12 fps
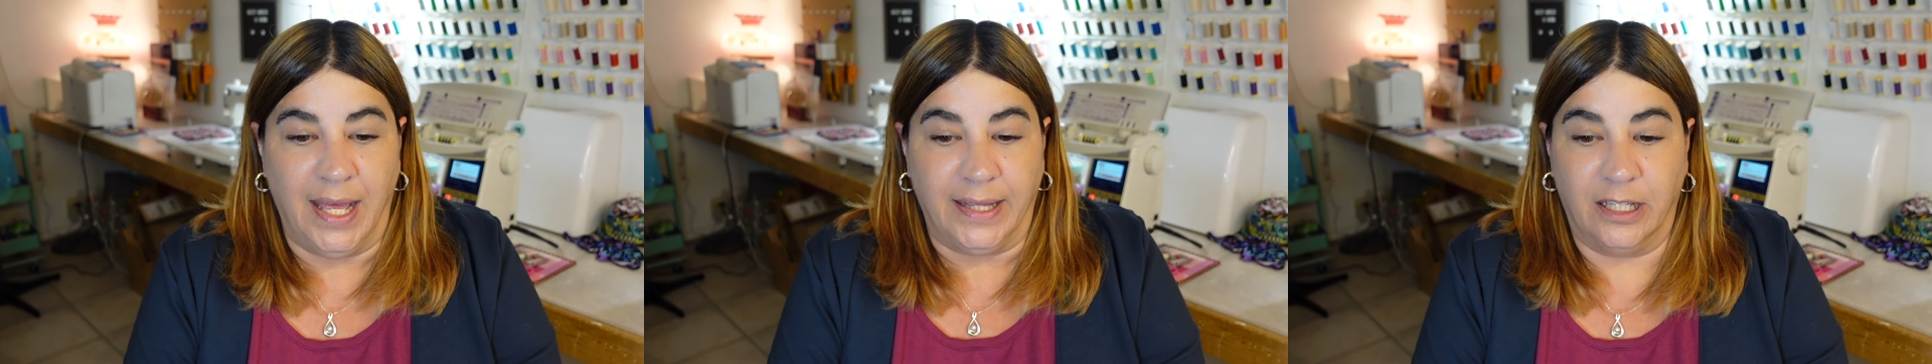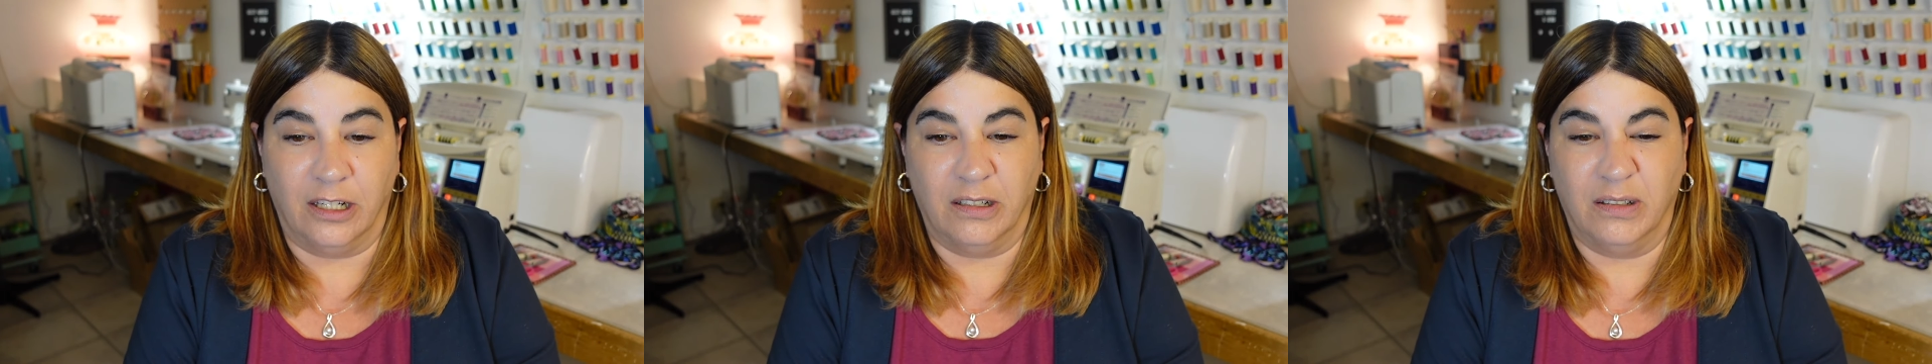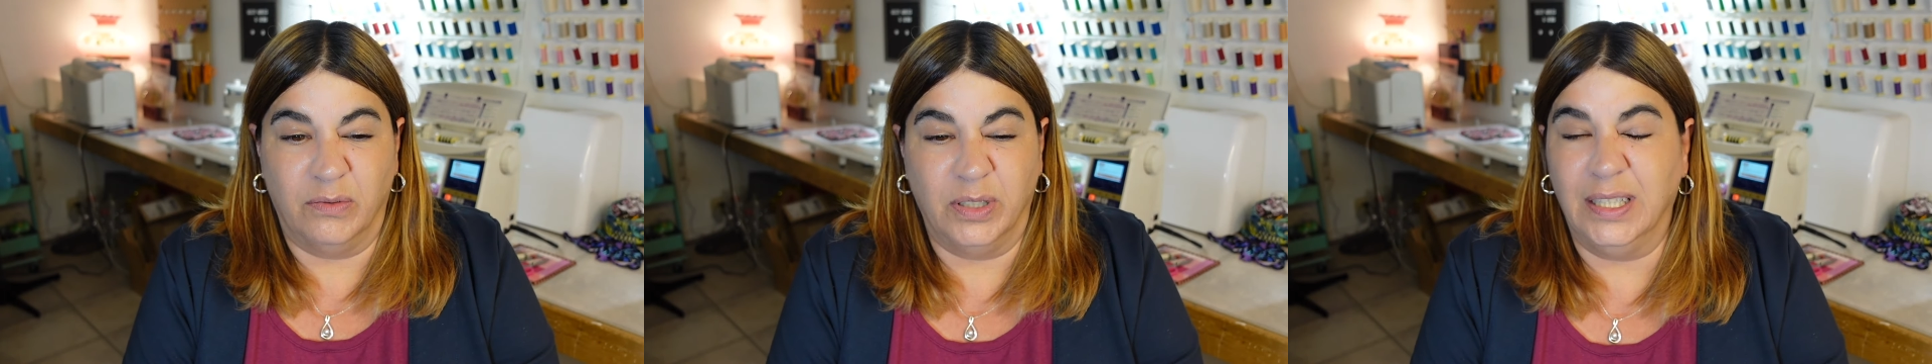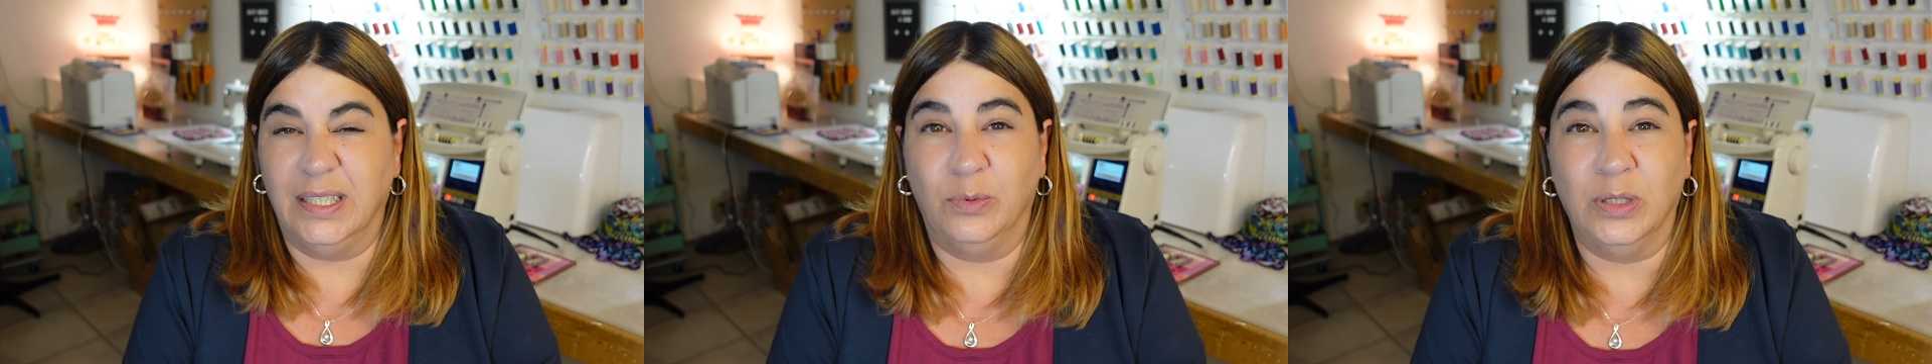There
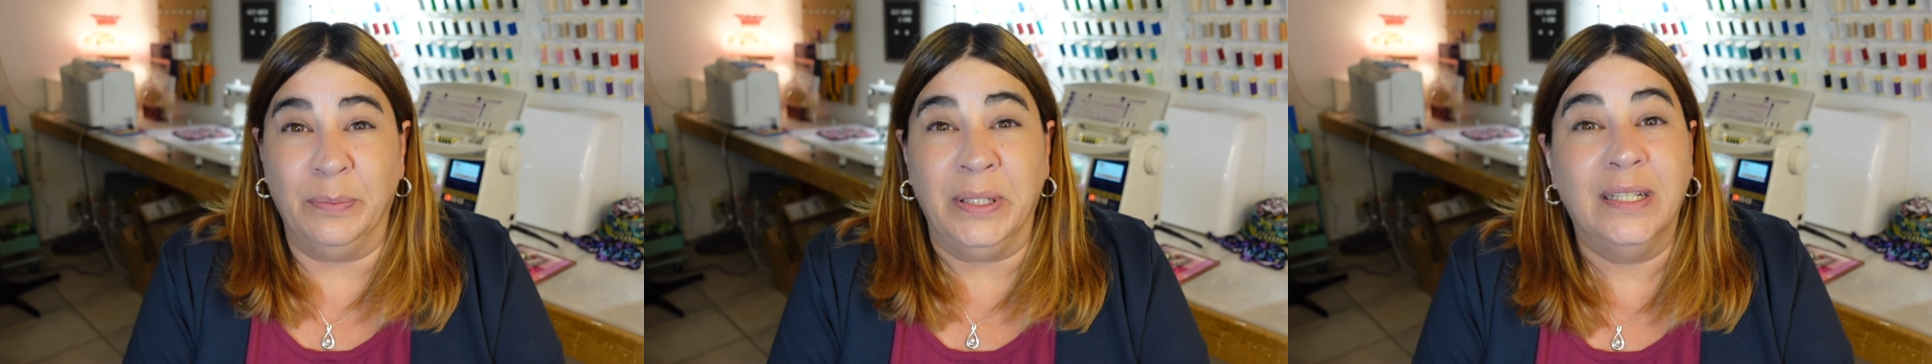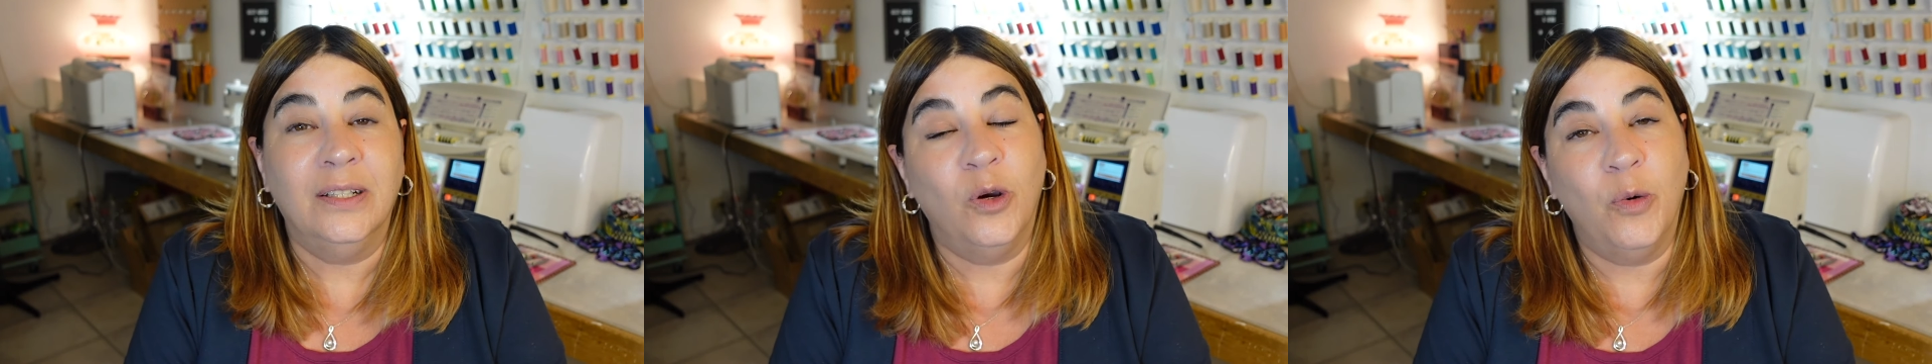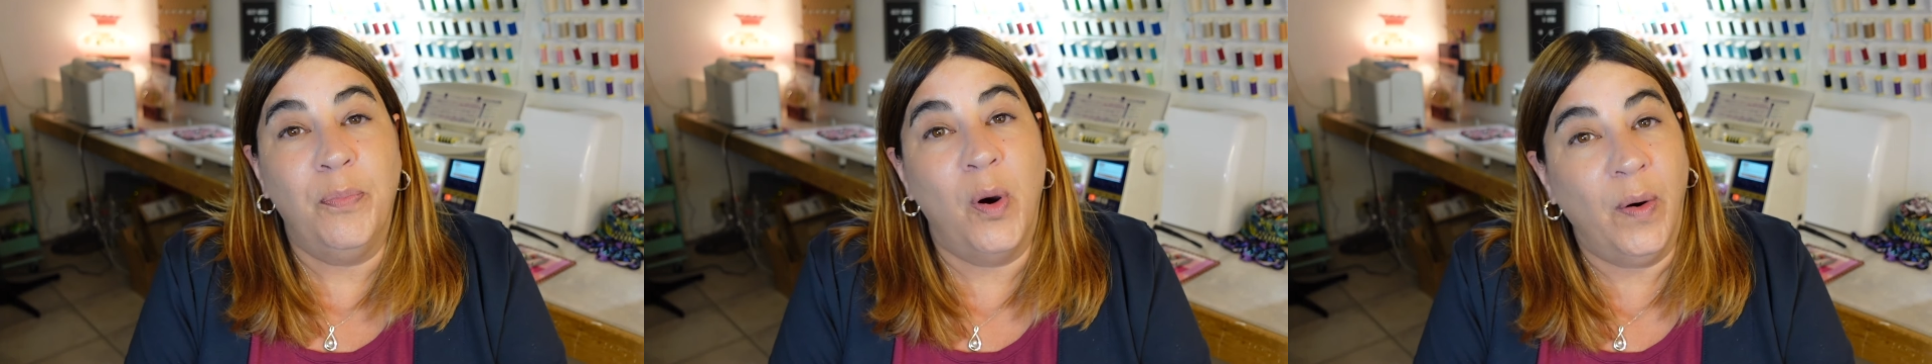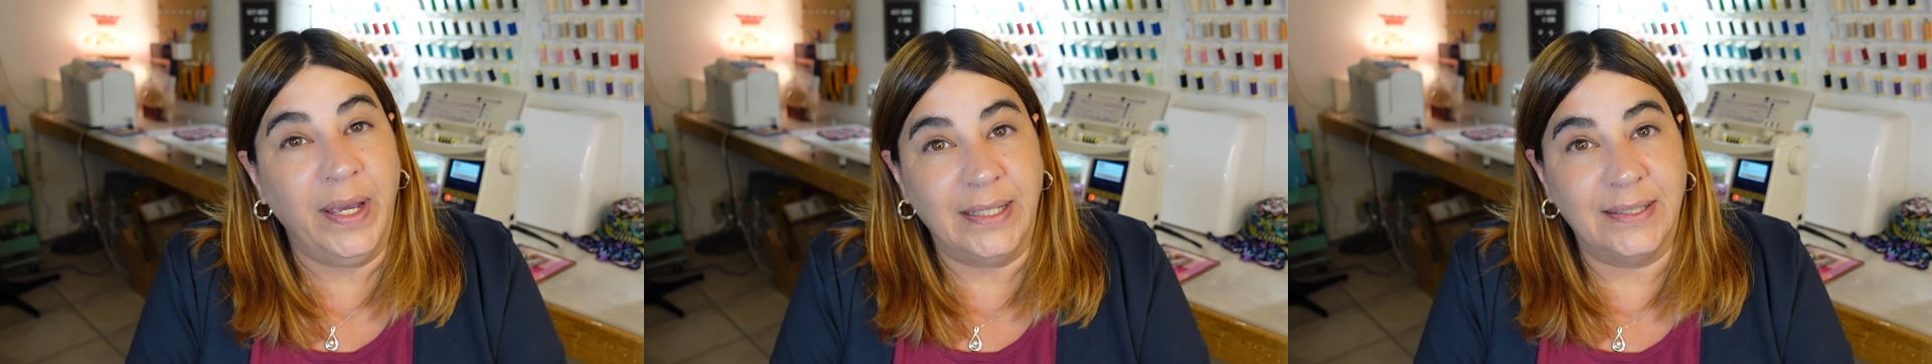really would be no
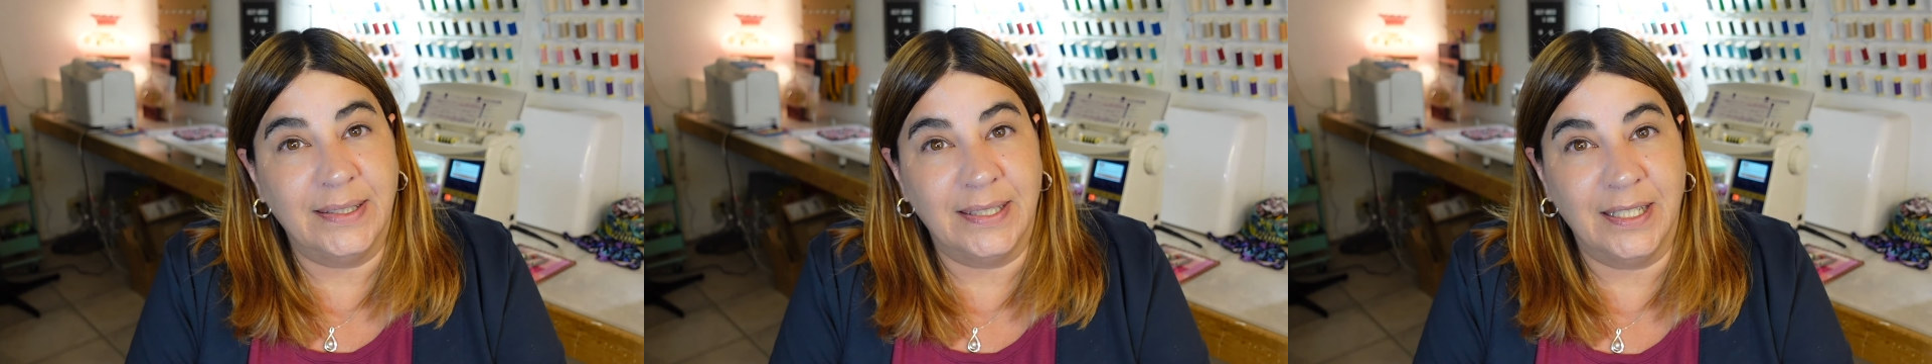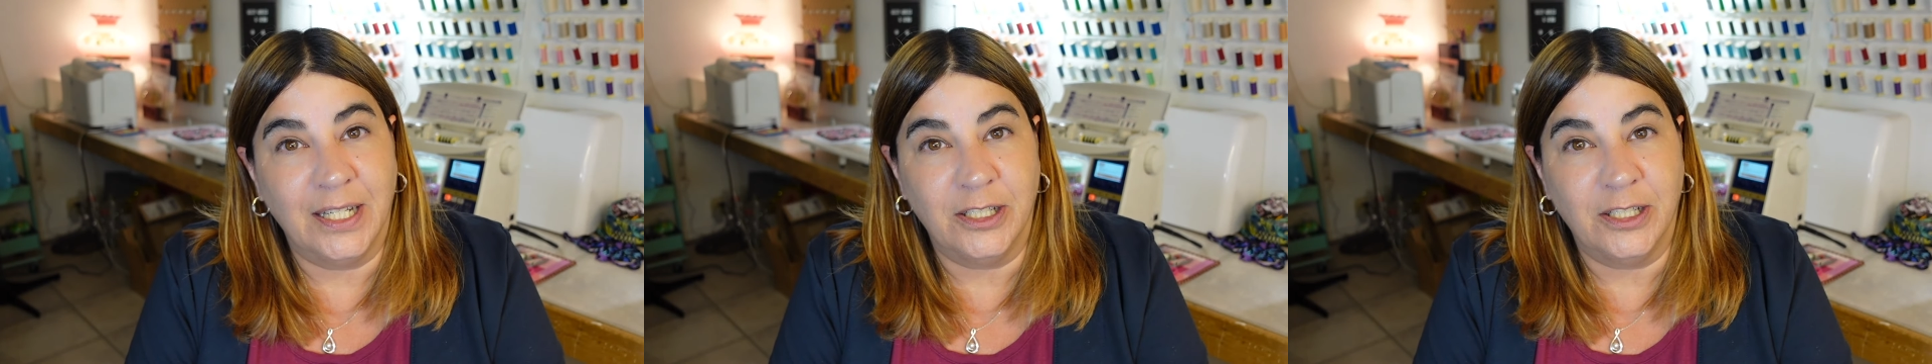point.